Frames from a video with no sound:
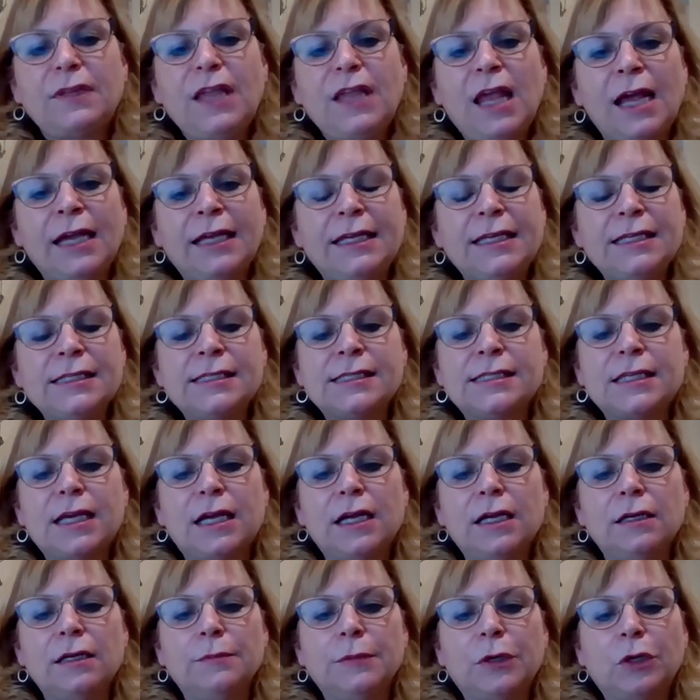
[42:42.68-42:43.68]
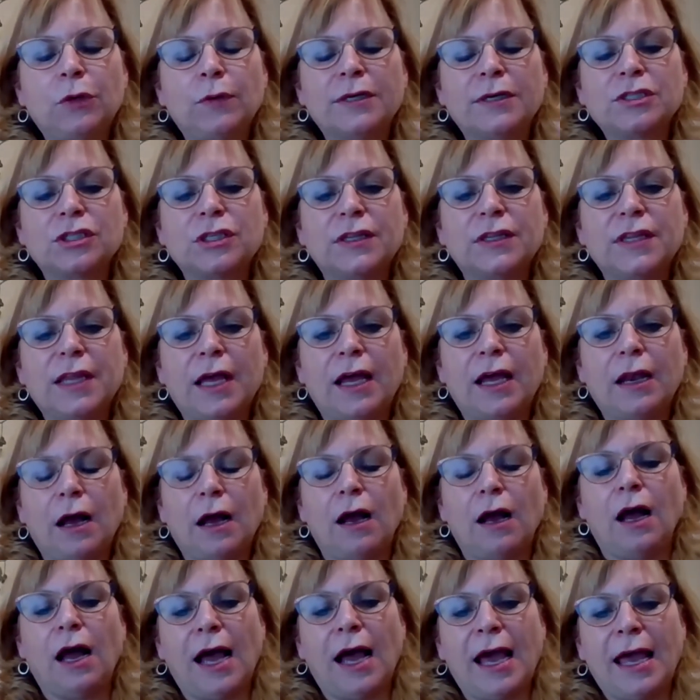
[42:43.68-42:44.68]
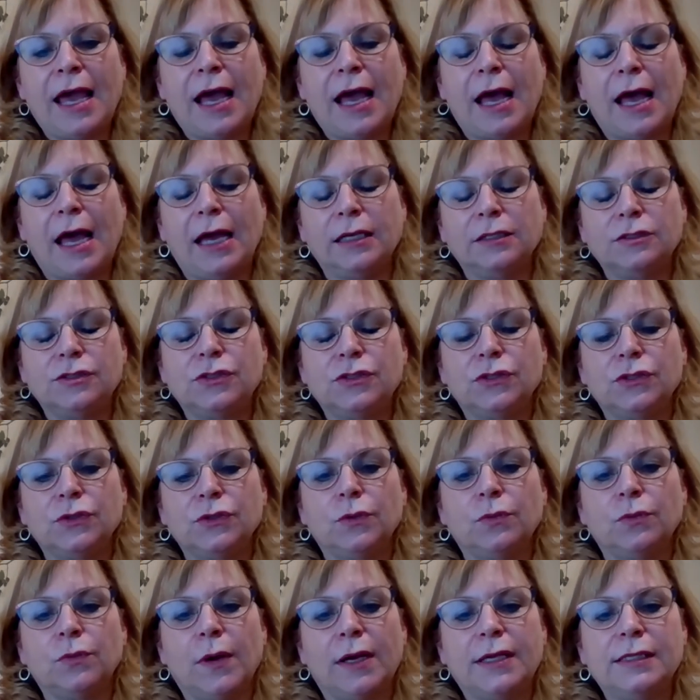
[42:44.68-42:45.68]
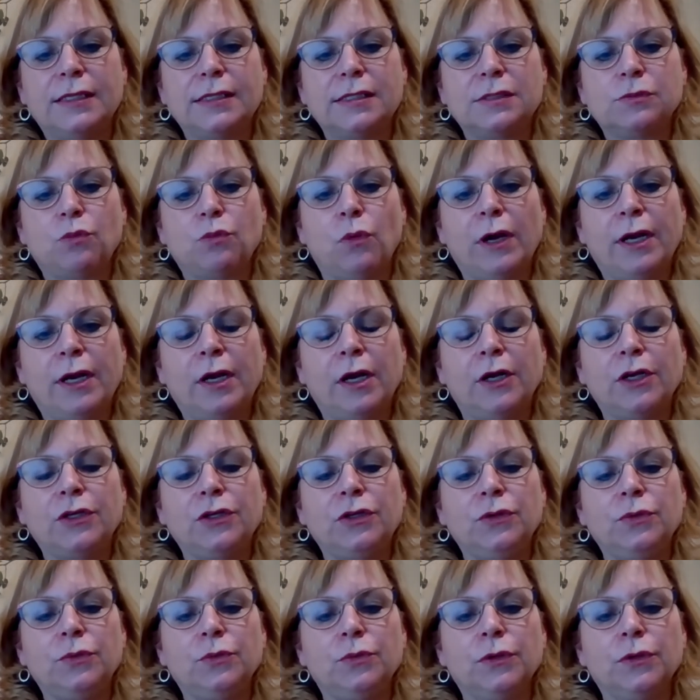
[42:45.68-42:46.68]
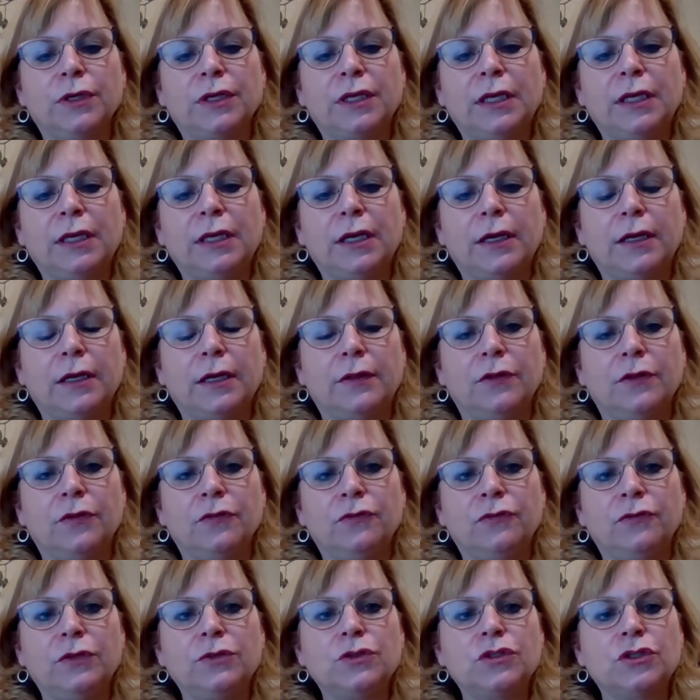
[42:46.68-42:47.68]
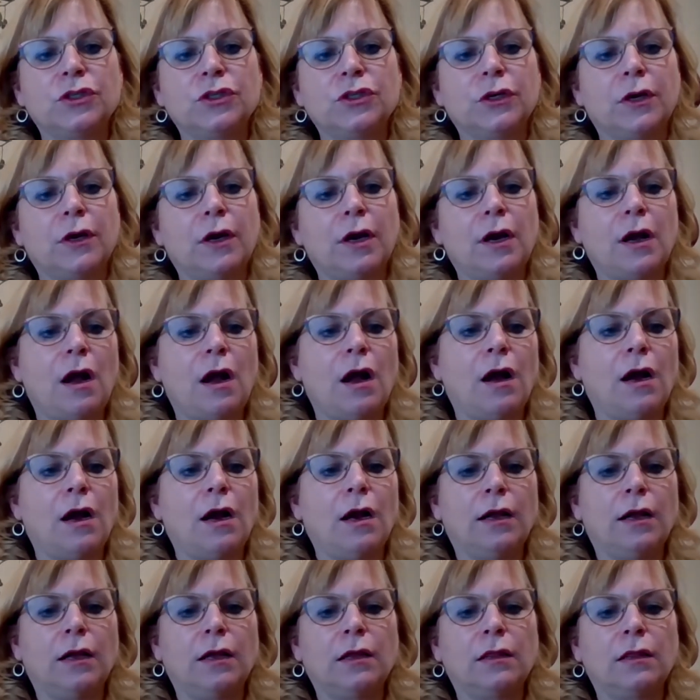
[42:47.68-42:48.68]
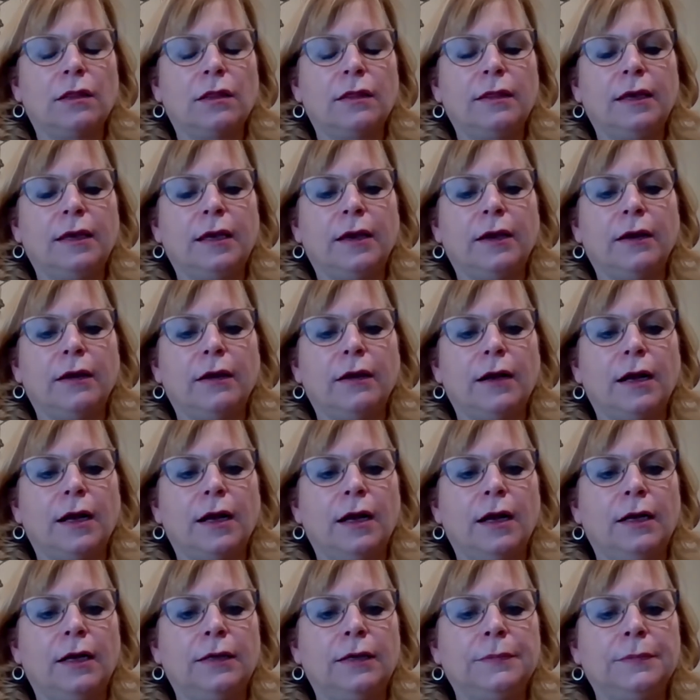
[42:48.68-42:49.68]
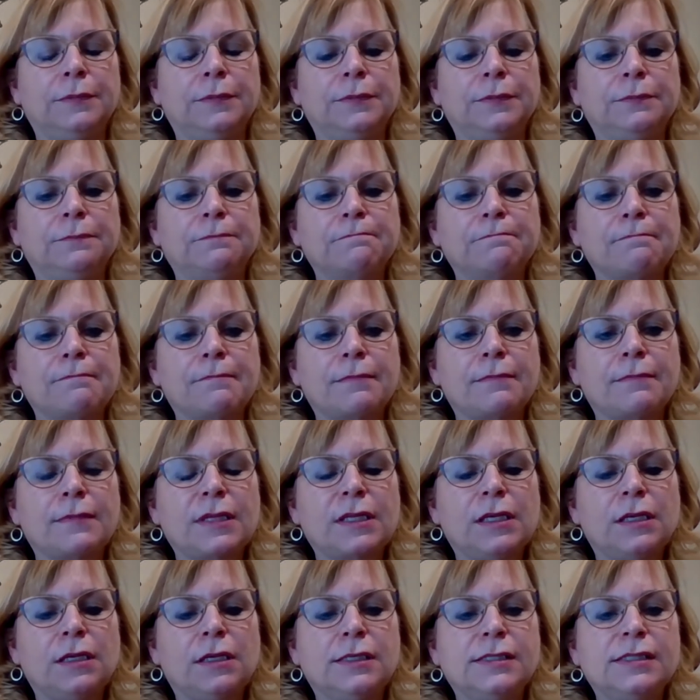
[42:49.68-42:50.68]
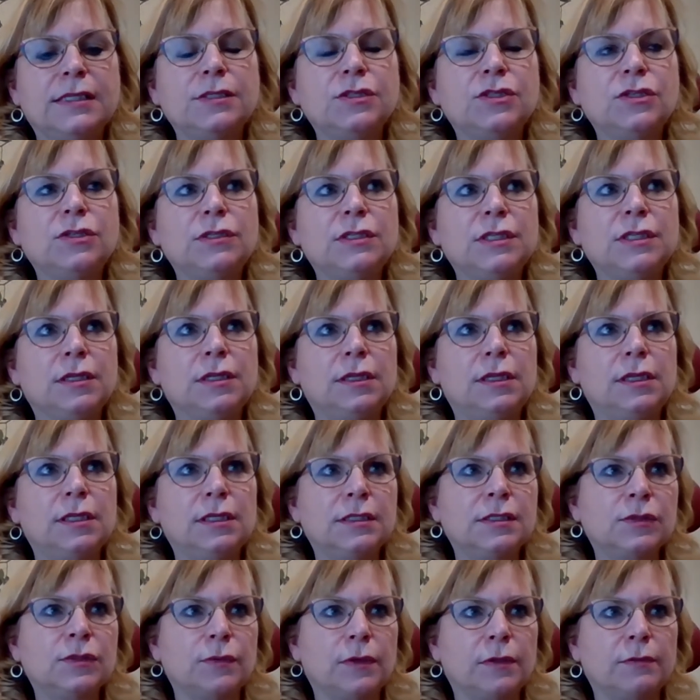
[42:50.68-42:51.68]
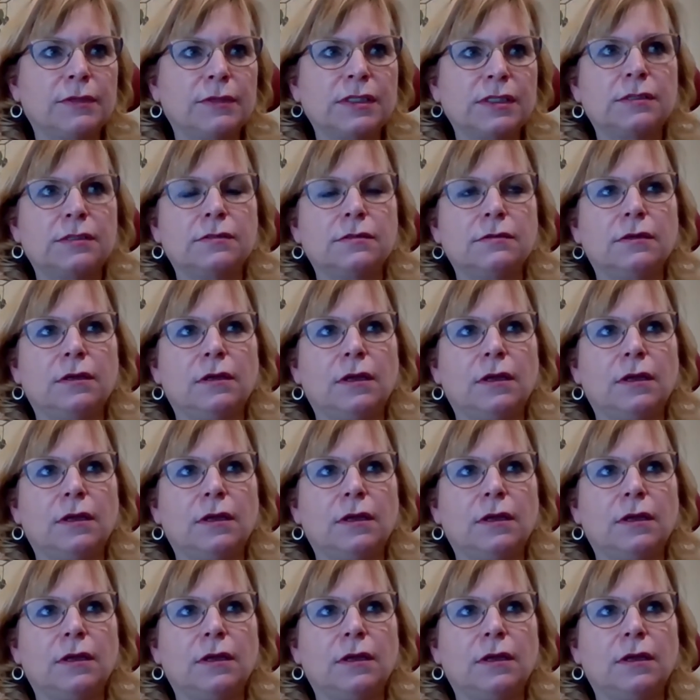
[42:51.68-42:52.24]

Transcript: I guess a question that I had too was, what are you working on in the future? Are there, since you did, this one was,